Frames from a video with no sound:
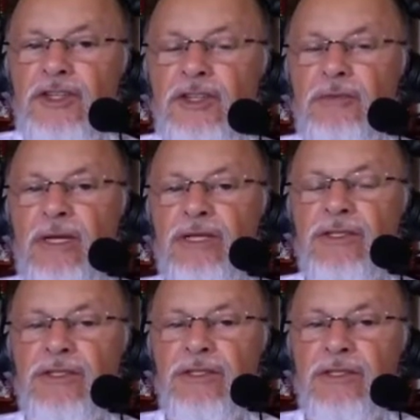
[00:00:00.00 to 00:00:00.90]
are
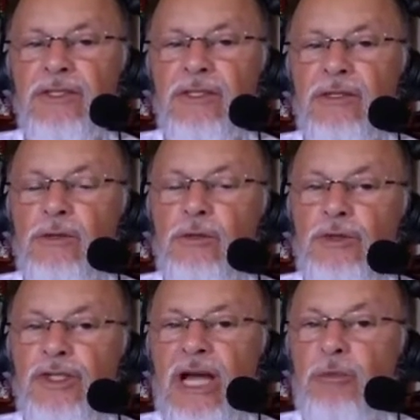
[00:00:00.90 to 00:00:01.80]
victims
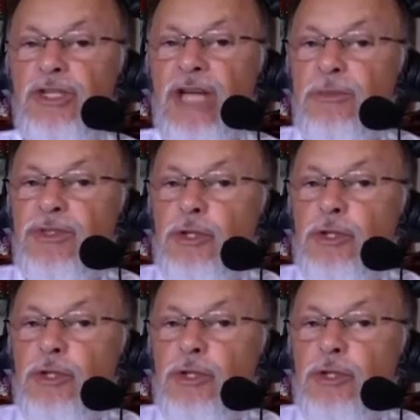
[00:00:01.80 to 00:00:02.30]
of the devil.